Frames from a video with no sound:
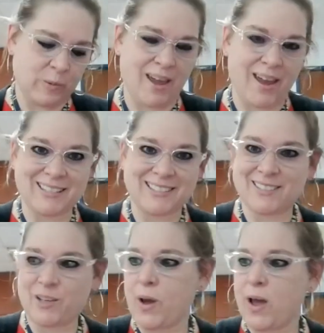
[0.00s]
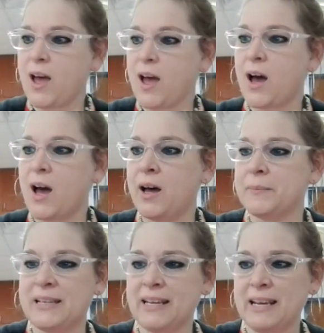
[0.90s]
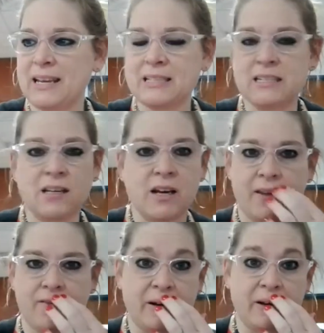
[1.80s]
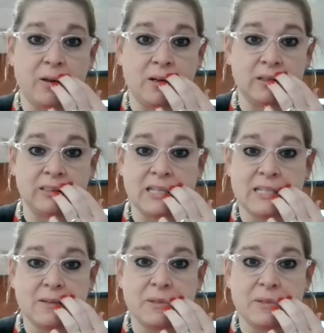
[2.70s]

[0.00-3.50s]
Okay, so today is not a very long lesson,